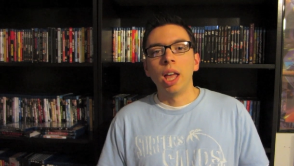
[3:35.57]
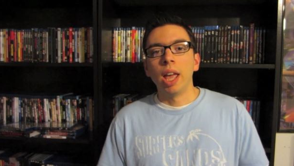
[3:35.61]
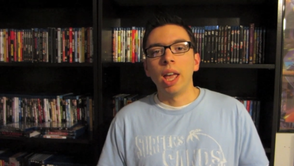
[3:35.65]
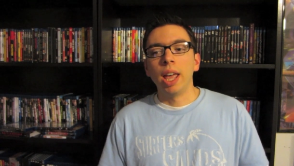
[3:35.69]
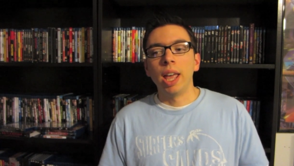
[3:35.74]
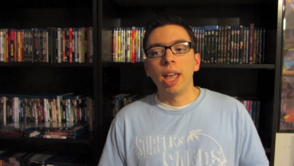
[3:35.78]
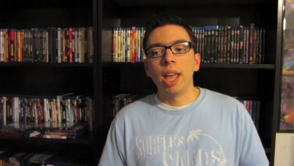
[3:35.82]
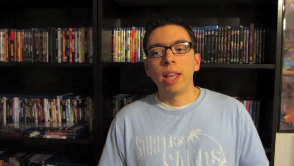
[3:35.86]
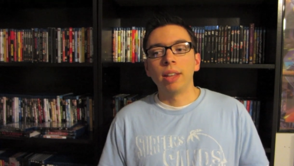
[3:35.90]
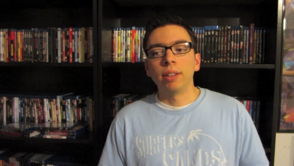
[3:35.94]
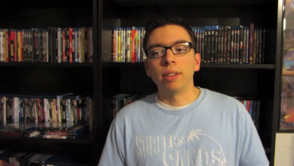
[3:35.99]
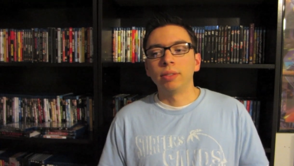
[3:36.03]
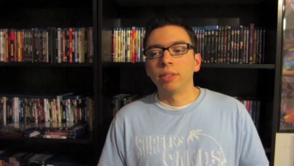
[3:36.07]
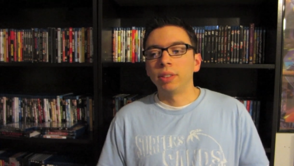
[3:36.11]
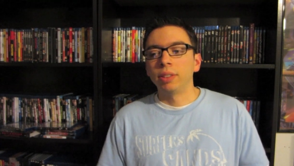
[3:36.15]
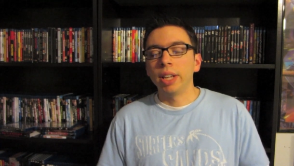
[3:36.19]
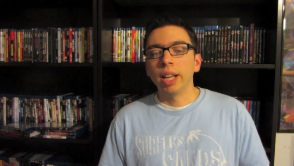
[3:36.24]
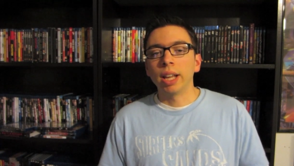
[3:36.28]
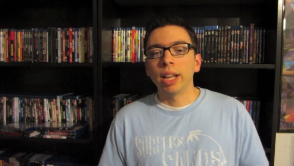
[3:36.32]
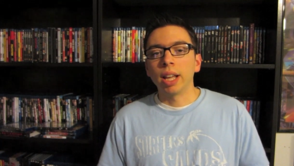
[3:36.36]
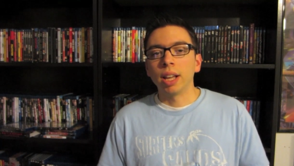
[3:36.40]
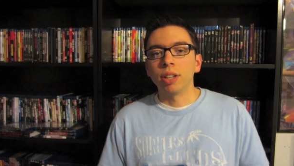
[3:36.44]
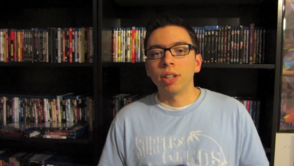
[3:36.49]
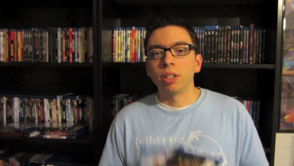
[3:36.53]
And
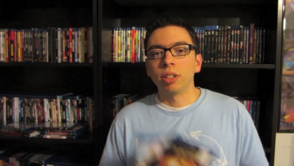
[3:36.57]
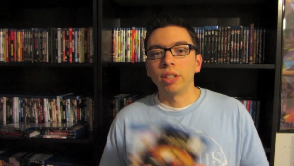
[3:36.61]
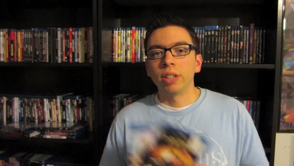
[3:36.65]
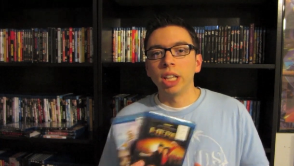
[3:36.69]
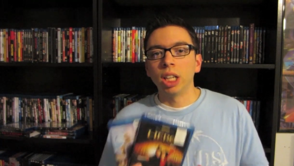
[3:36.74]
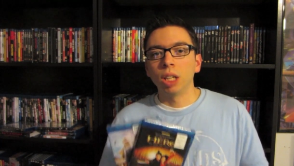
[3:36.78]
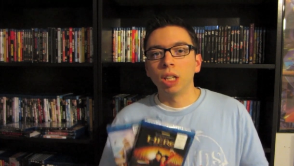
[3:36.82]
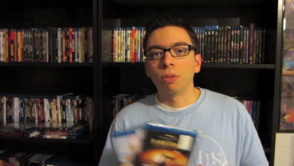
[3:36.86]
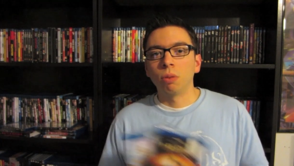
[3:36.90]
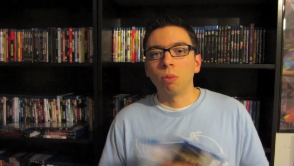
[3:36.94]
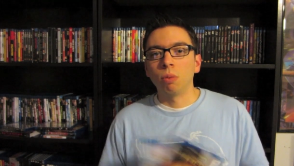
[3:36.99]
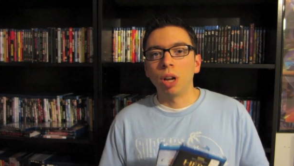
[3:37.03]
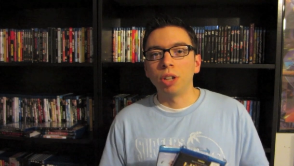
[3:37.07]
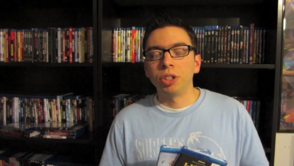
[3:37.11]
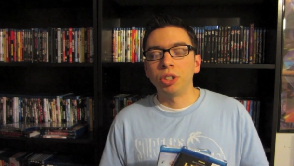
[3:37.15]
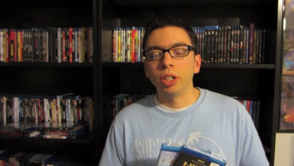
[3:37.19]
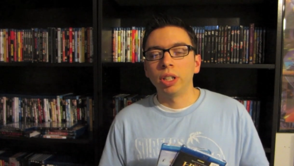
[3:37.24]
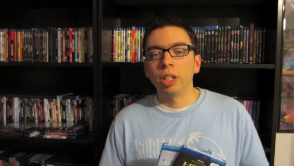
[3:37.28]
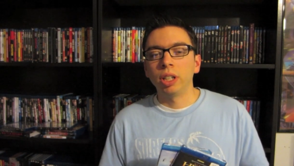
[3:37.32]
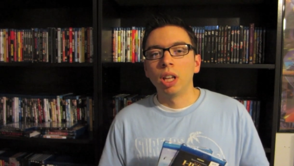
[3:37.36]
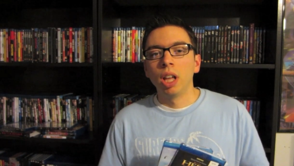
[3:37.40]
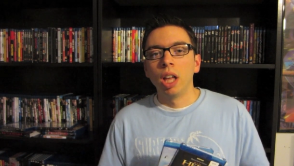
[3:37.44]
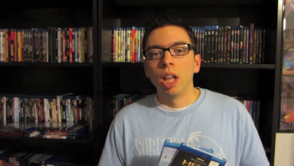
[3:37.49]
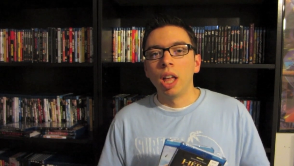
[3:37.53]
yeah, guys, thank you for
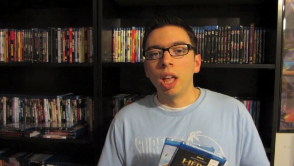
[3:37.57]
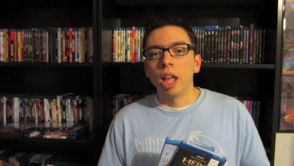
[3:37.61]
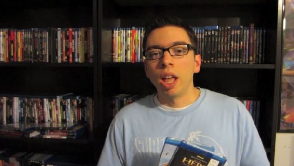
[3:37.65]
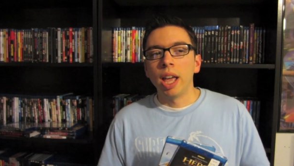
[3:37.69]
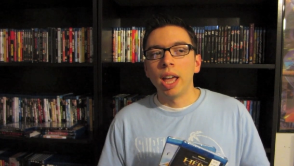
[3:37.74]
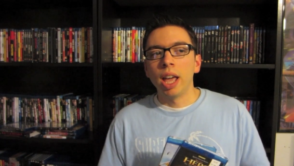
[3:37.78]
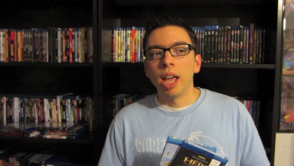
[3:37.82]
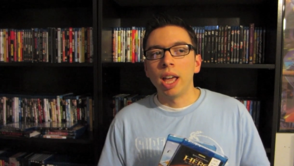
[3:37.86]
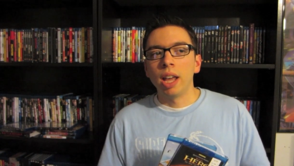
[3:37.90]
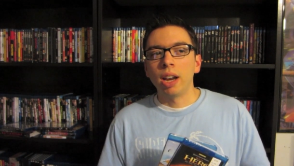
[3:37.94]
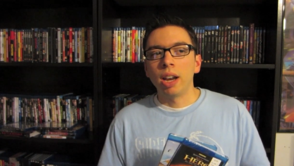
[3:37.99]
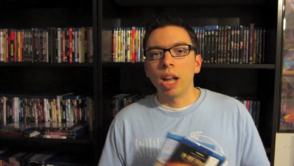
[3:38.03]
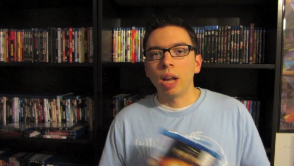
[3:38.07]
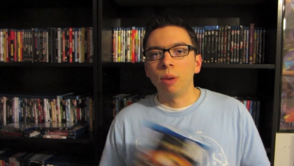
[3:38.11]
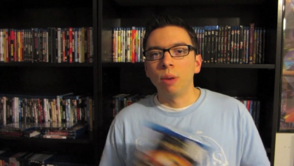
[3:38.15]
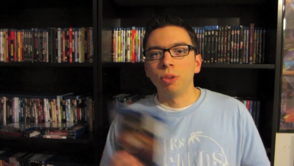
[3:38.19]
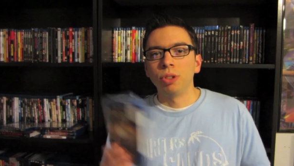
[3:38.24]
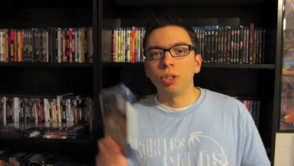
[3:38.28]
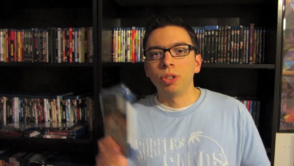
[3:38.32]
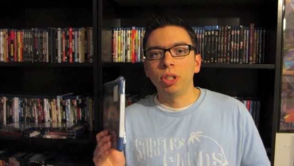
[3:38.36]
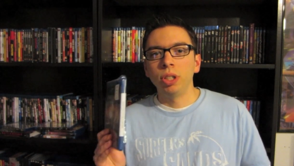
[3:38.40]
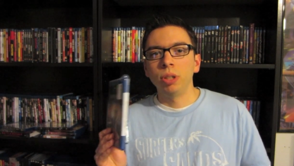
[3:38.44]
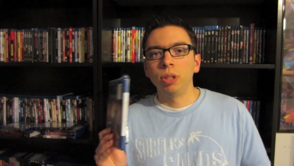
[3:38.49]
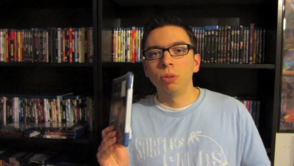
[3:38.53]
watching and I
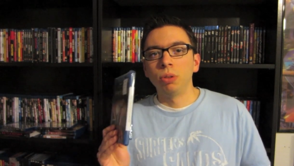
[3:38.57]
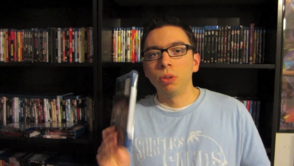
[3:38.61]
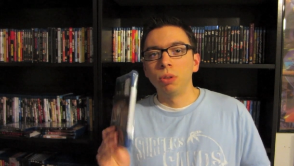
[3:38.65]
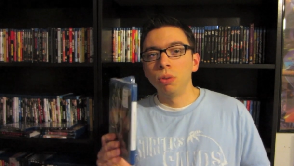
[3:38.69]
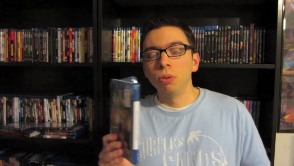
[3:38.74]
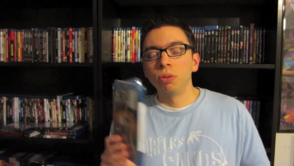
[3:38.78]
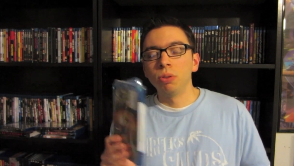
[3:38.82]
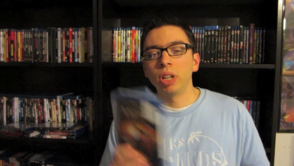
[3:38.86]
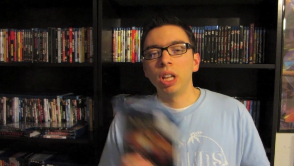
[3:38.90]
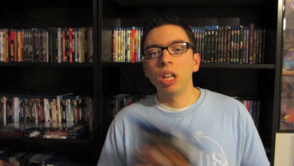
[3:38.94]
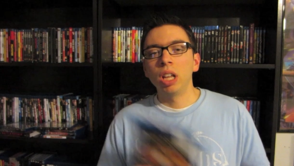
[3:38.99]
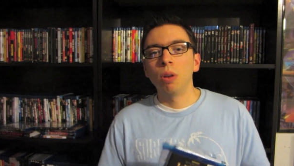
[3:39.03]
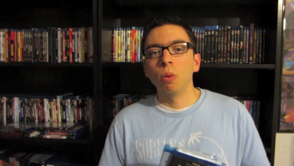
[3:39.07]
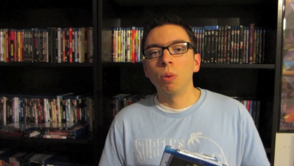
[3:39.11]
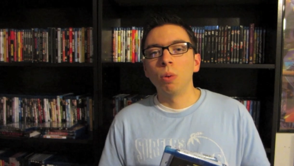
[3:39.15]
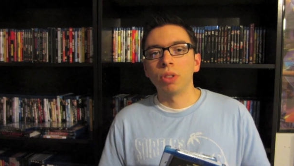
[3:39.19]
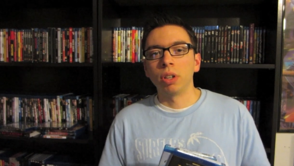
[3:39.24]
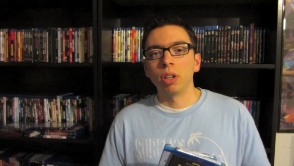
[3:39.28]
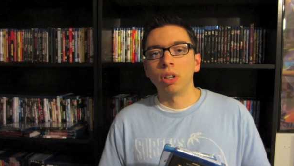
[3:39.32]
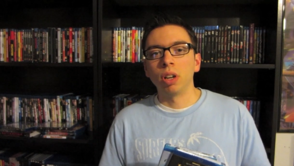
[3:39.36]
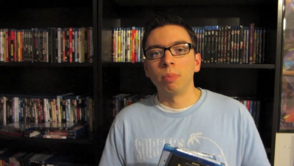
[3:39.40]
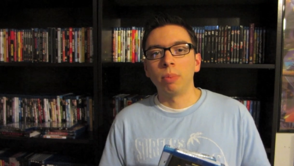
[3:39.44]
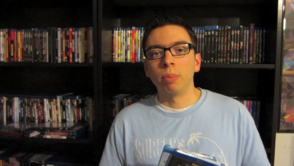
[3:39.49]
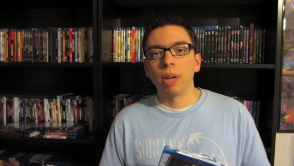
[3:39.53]
will see you Tuesday
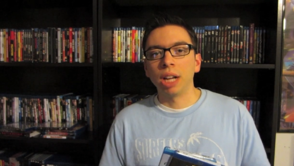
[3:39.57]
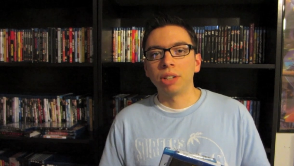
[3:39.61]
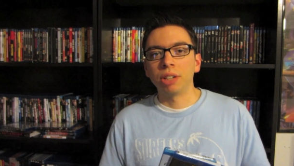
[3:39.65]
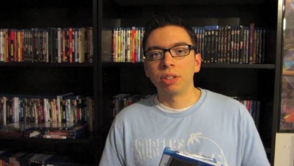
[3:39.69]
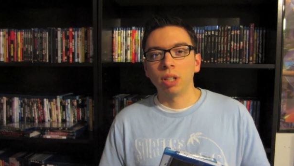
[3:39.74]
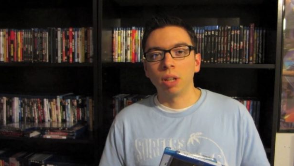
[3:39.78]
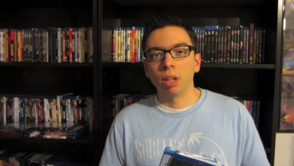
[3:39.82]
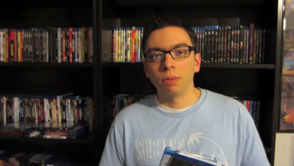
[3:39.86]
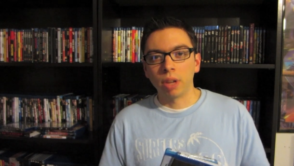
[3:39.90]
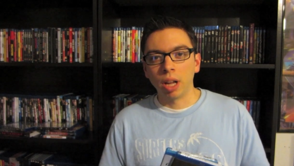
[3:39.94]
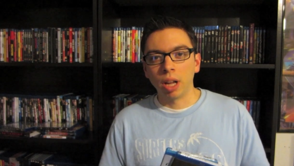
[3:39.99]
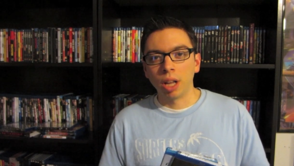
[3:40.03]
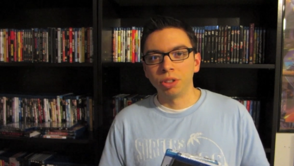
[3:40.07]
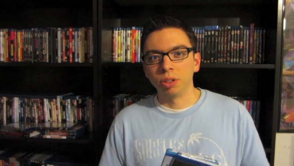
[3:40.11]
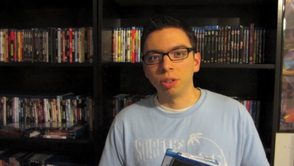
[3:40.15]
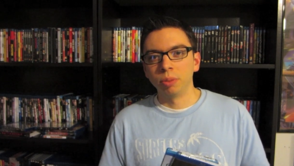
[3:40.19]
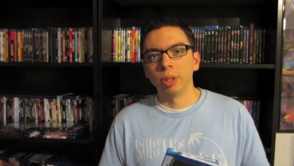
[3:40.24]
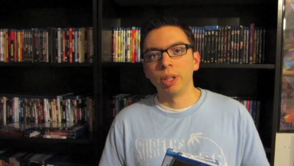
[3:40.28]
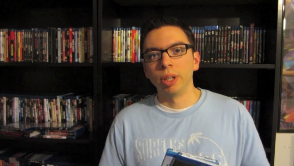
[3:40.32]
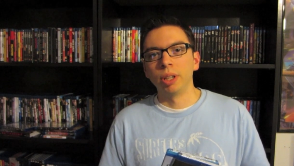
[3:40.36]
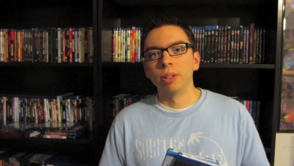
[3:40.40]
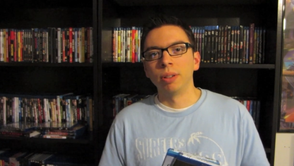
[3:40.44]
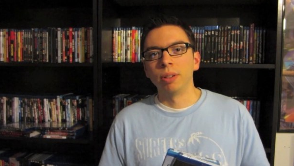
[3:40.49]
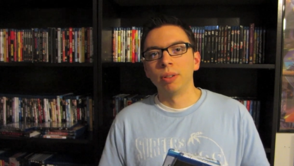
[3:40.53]
with an unboxing of
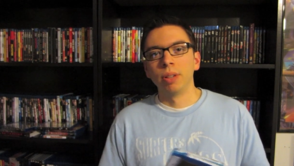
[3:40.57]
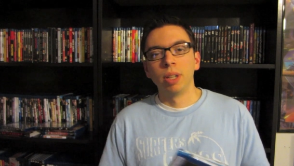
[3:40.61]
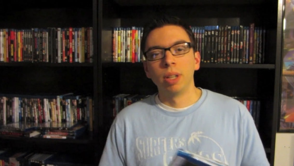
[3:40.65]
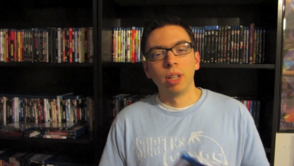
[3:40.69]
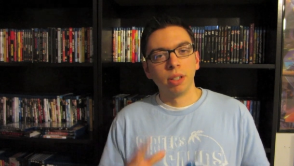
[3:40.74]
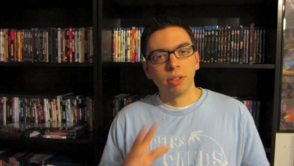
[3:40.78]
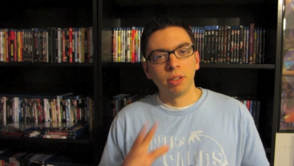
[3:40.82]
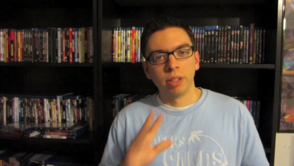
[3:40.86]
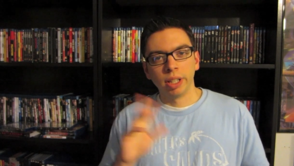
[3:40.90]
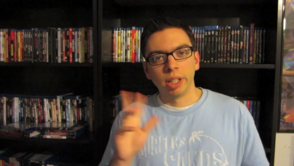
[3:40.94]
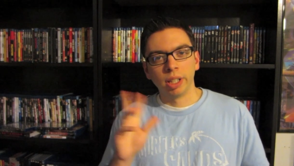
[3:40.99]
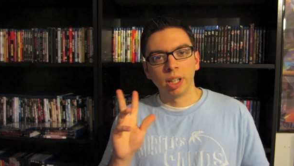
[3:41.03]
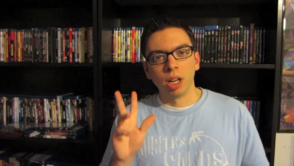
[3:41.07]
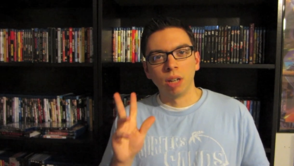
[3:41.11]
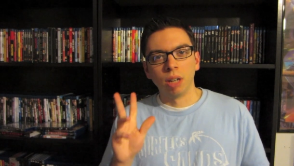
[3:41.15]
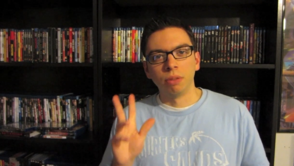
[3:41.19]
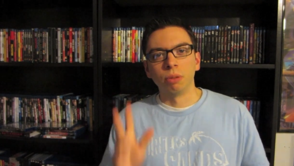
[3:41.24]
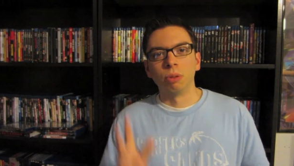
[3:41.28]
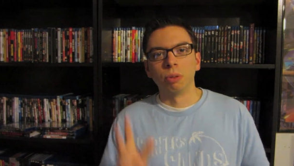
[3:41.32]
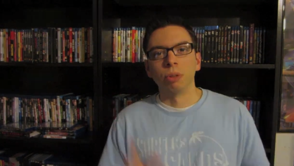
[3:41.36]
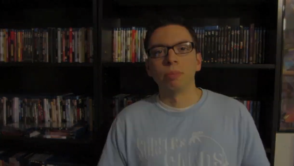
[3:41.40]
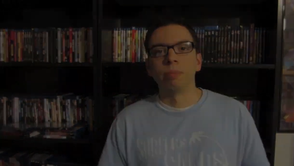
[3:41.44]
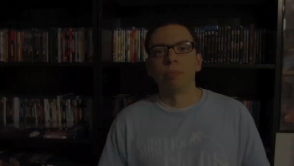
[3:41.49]
Contraband. Take care, everyone.